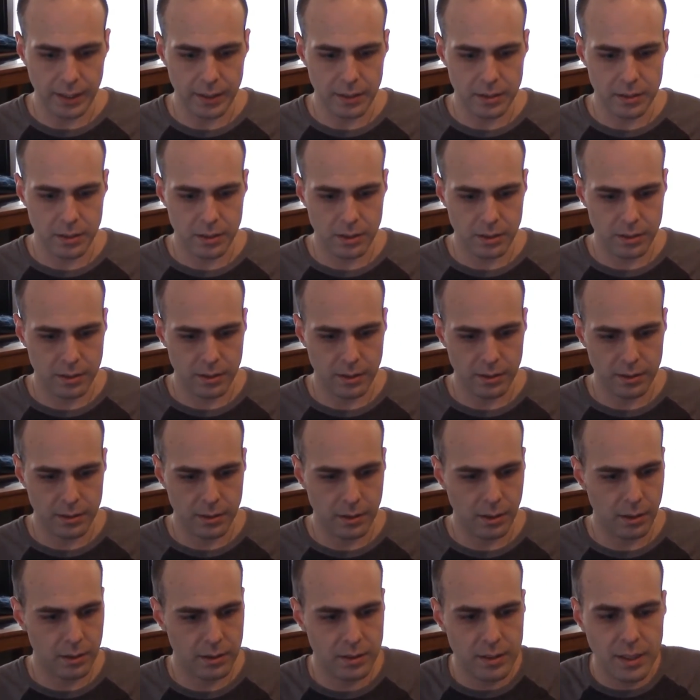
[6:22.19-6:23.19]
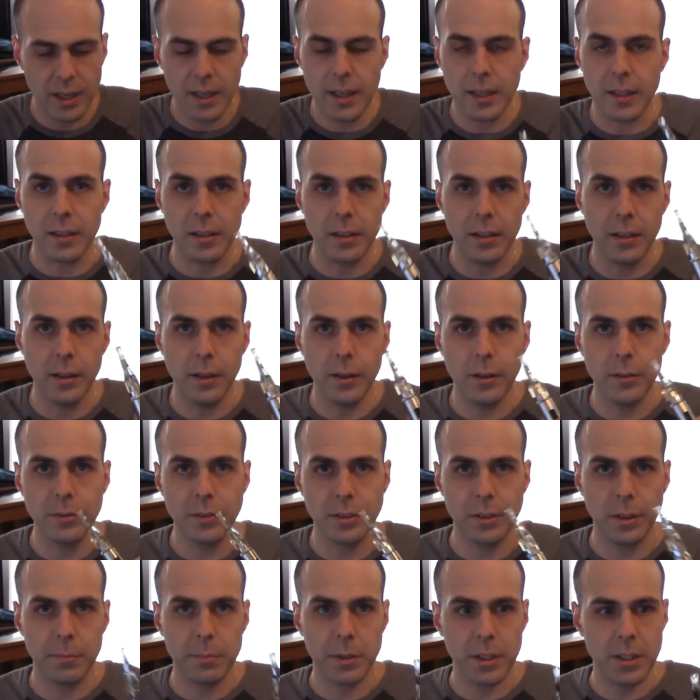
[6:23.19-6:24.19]
It's just a, a tank, you know,
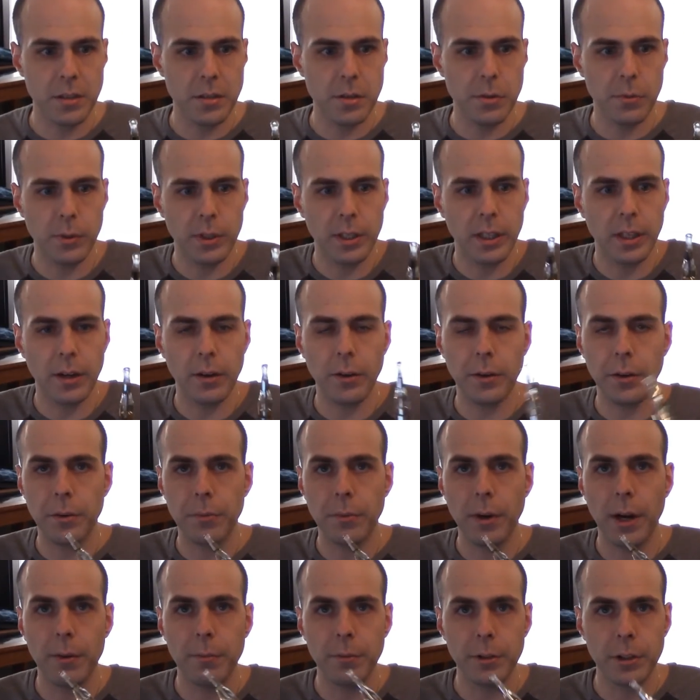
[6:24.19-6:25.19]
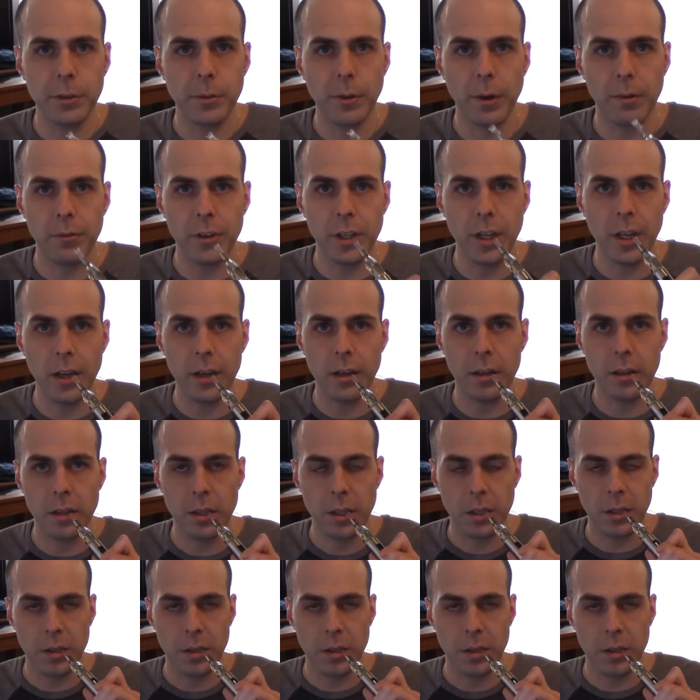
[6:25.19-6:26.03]
something you would carry around with you every day